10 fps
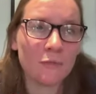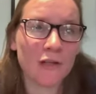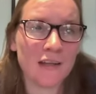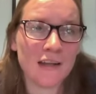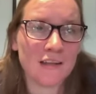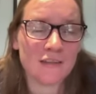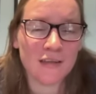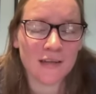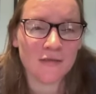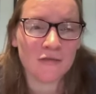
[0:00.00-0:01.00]
but in England they
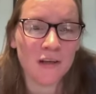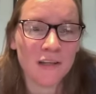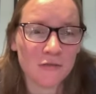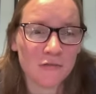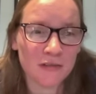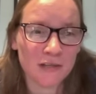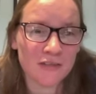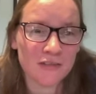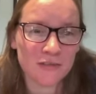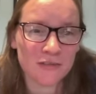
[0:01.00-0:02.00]
can even fine you for
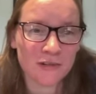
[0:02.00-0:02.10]
taking children